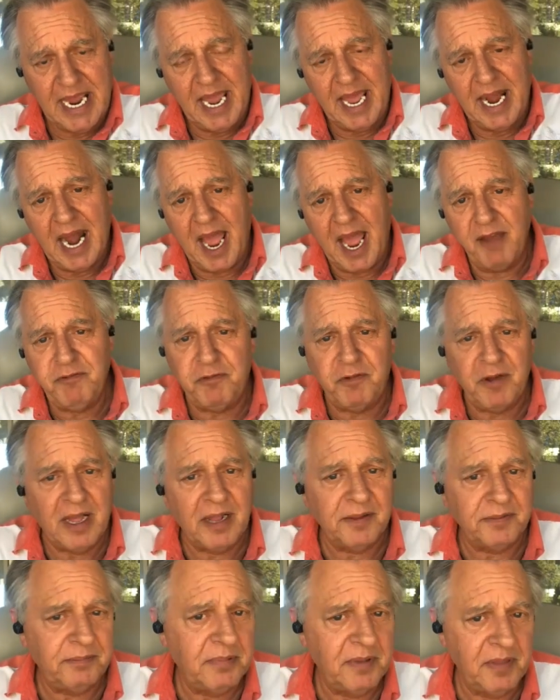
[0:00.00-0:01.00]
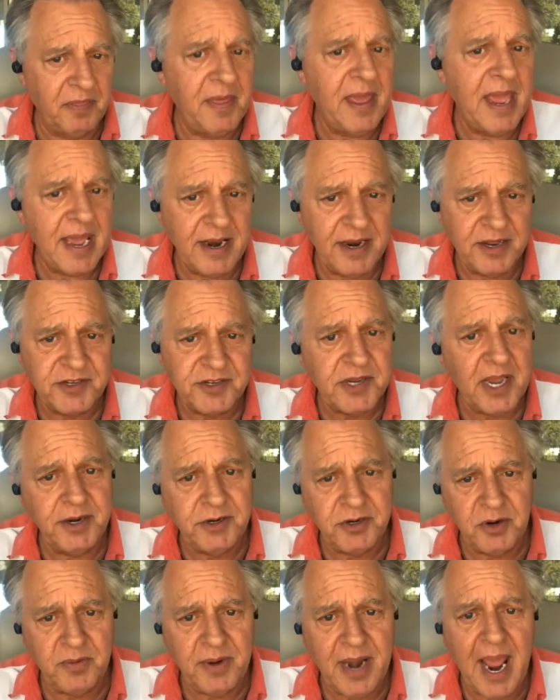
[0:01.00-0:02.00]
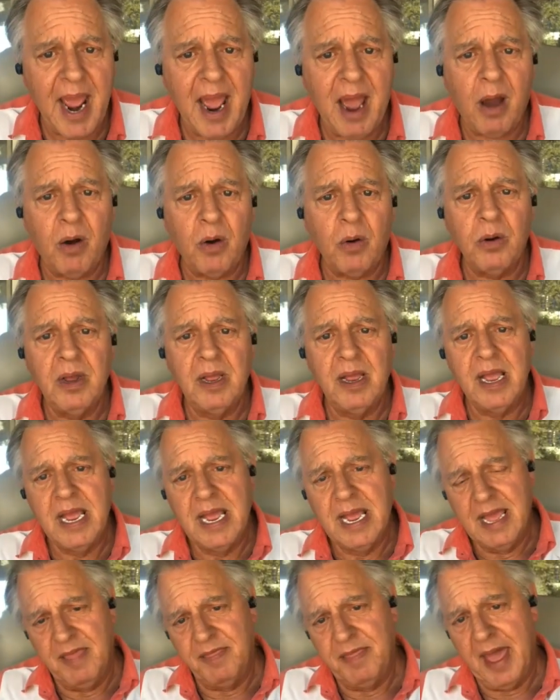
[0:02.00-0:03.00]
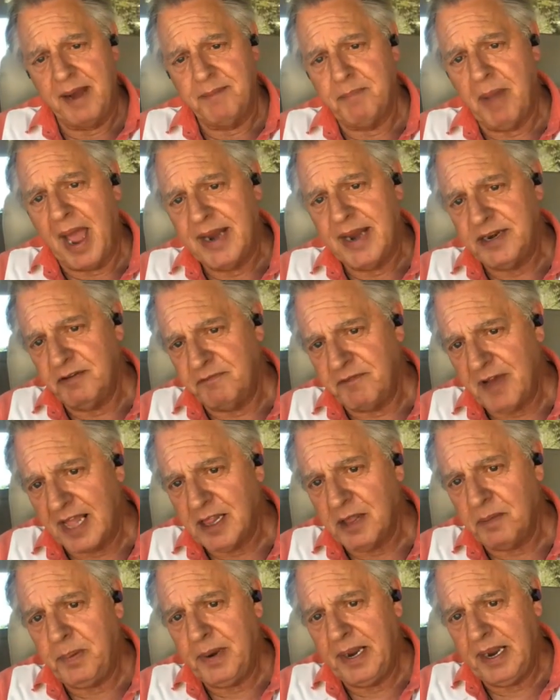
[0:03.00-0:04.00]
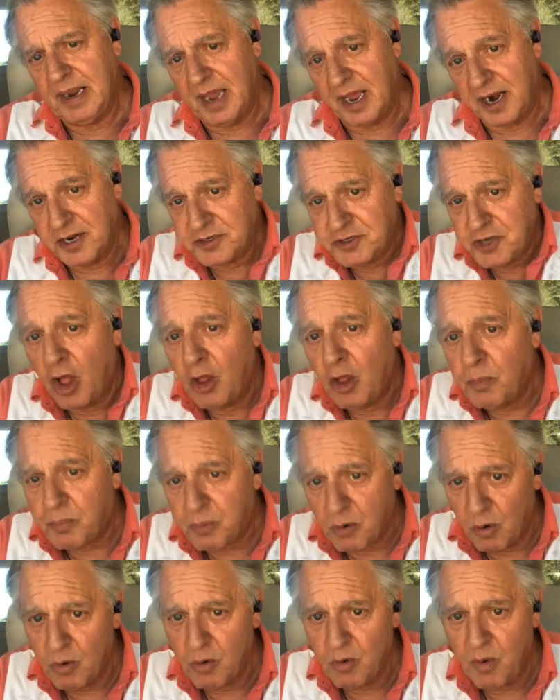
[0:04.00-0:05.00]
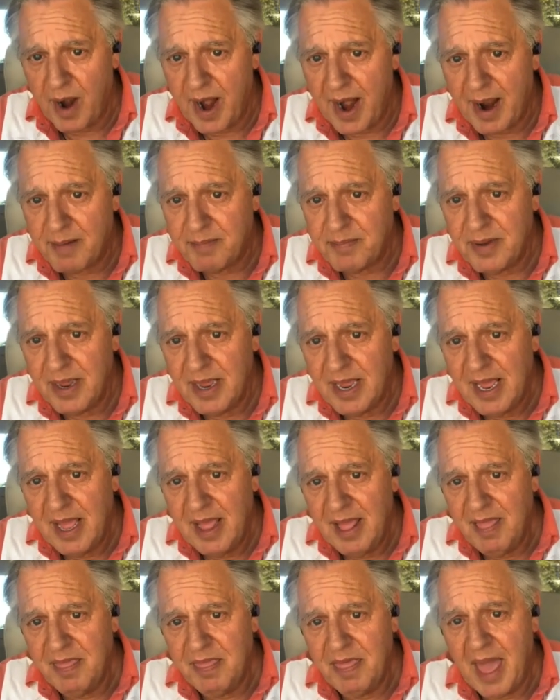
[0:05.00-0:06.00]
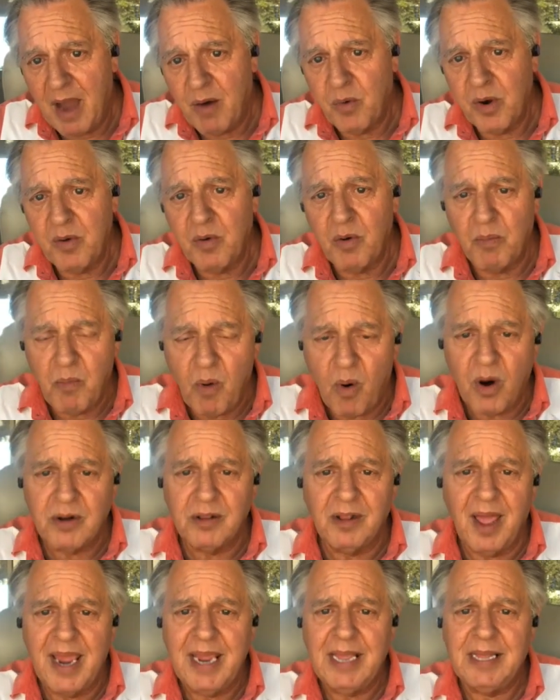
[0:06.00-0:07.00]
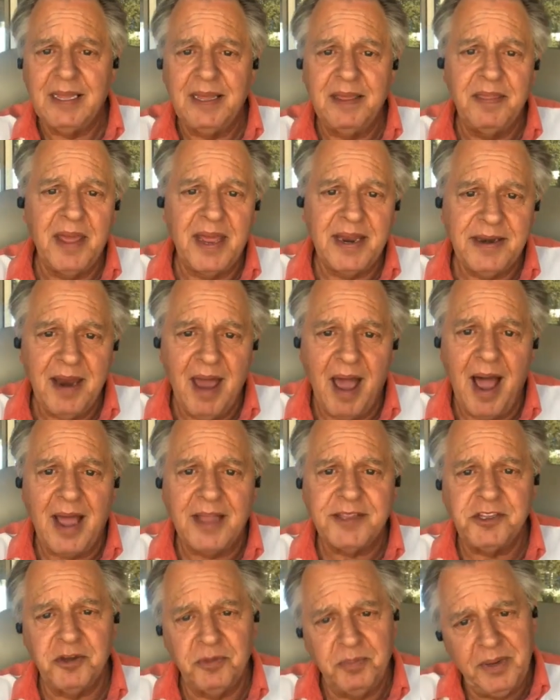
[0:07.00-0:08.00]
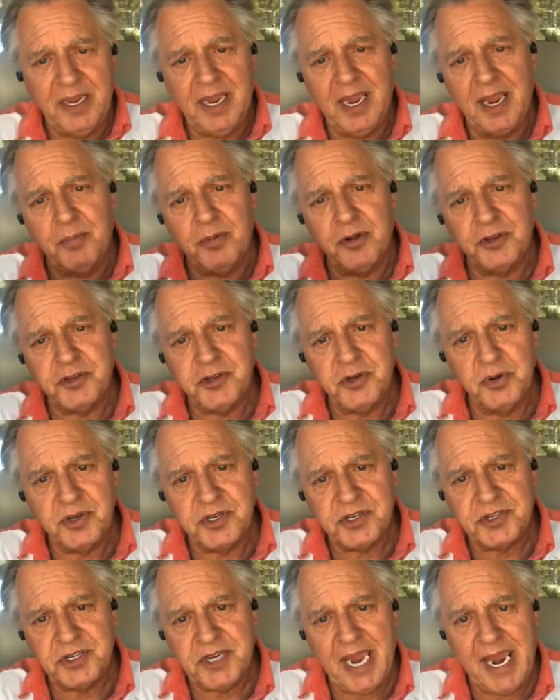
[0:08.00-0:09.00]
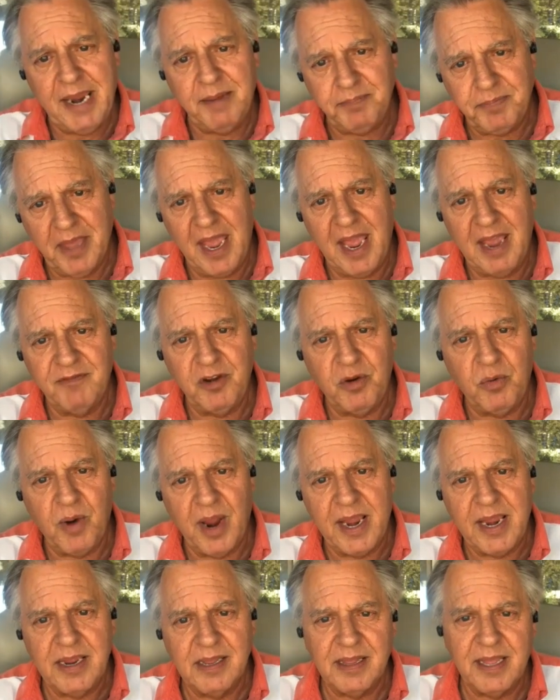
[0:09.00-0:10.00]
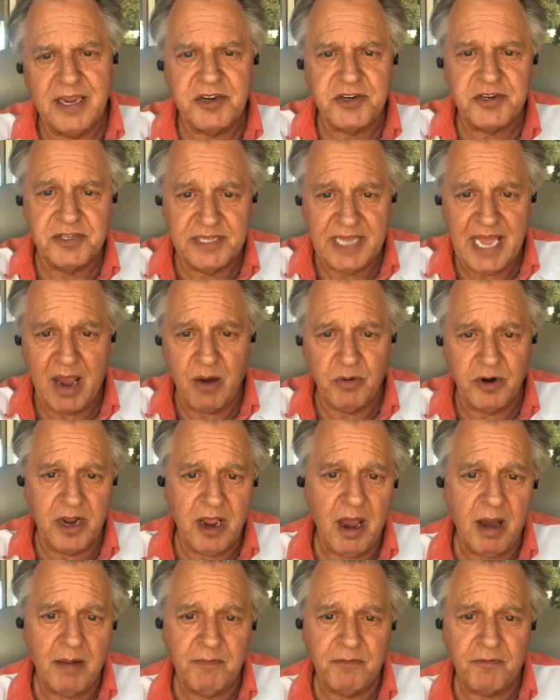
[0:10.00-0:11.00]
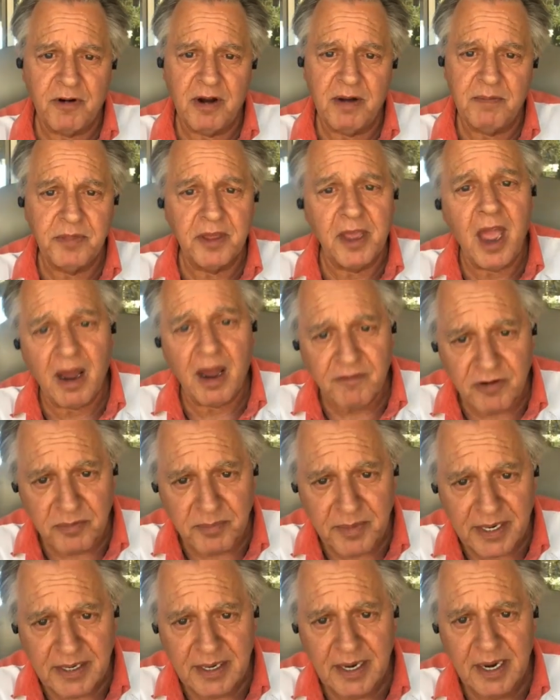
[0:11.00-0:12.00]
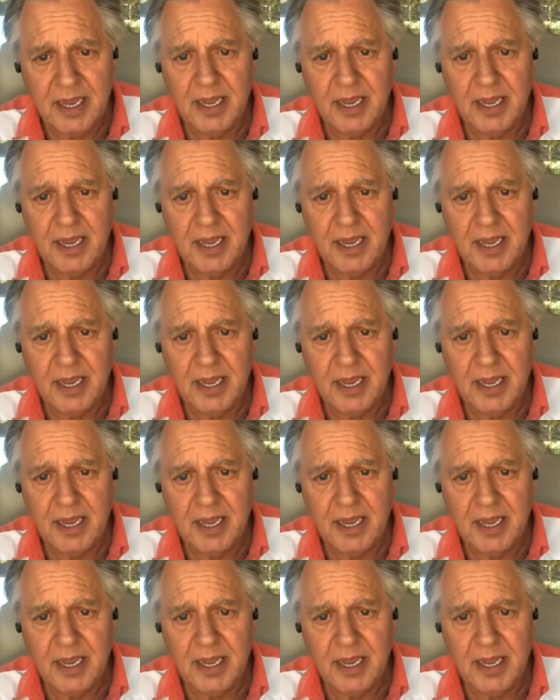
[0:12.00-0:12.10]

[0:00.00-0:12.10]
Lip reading: And I felt then, as I do now, that by developing an adult program, that we were more likely than not to be able to escape the heavy regulation that would come from the government.